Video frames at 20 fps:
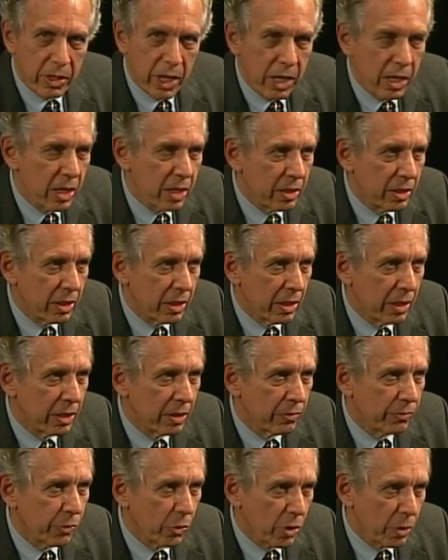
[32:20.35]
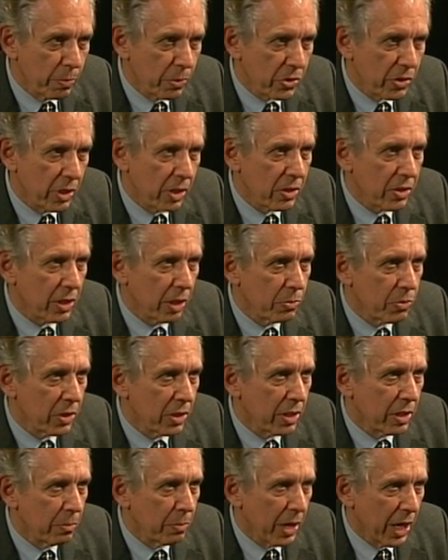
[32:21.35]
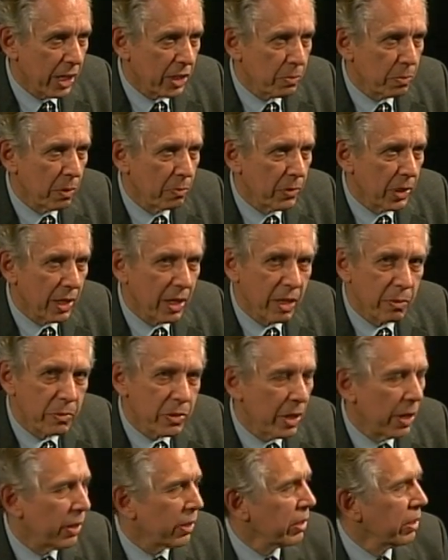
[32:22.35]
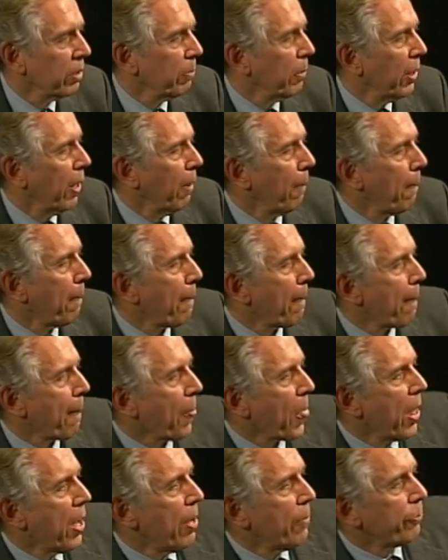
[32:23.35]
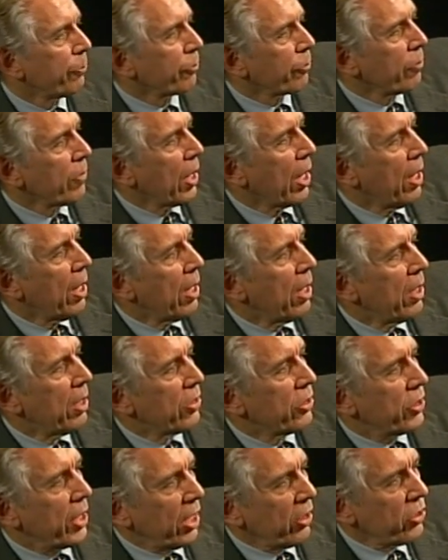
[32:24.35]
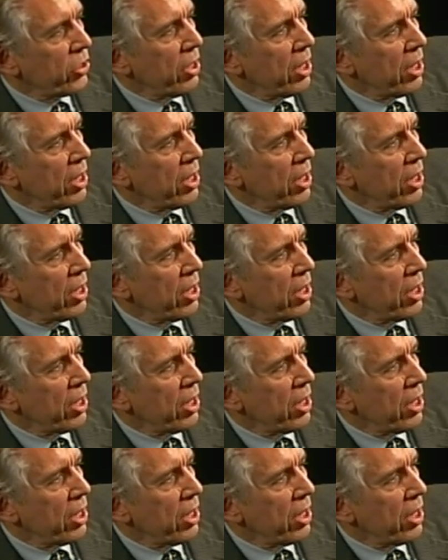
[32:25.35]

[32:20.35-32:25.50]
aid 40% subsidy maximum that I'm talking about. Section